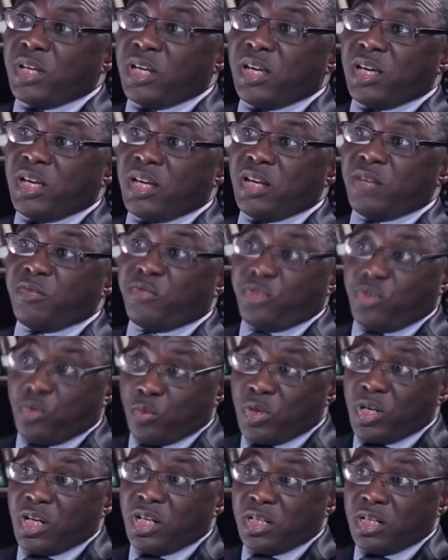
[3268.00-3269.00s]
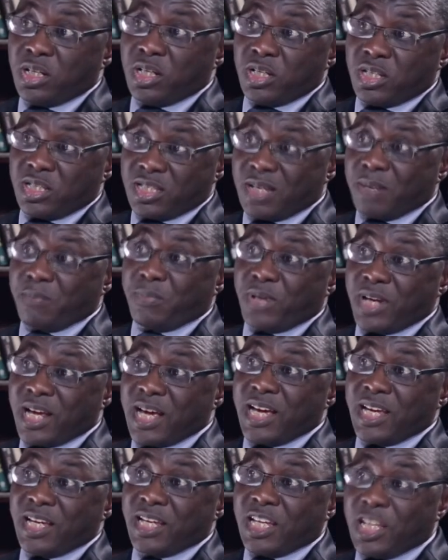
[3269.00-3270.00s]
the fuel
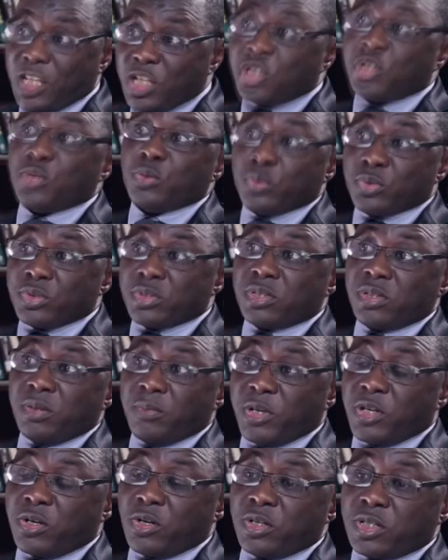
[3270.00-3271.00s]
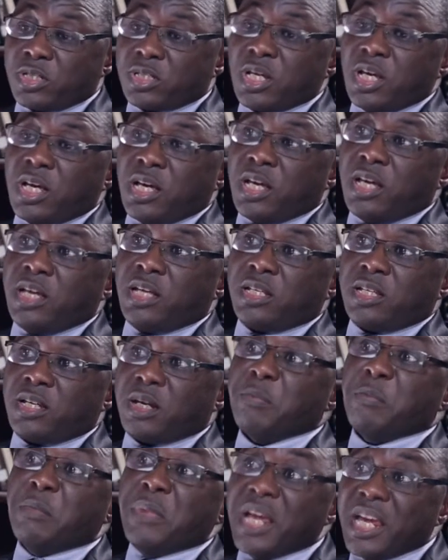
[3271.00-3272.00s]
supply issues because it
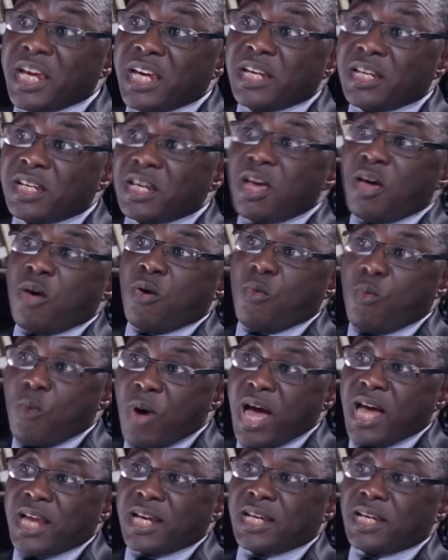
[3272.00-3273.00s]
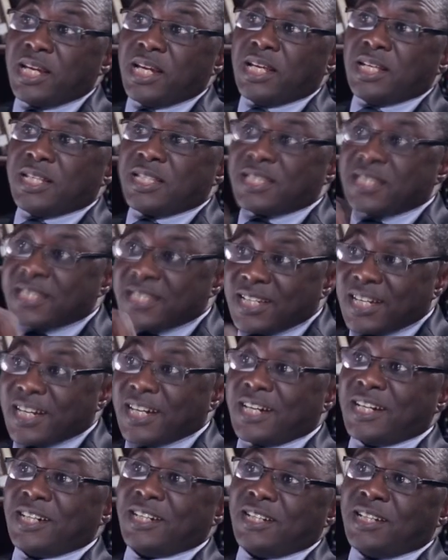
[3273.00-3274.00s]
remained one
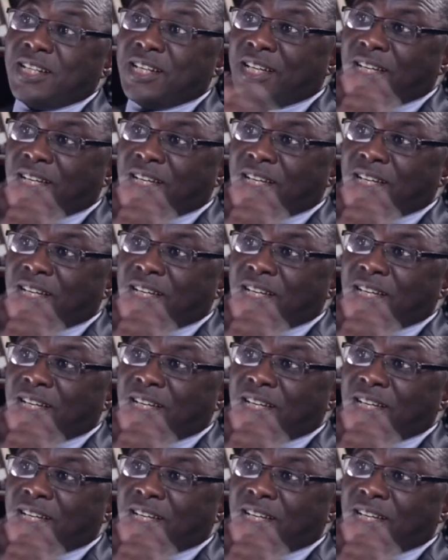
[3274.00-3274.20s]
single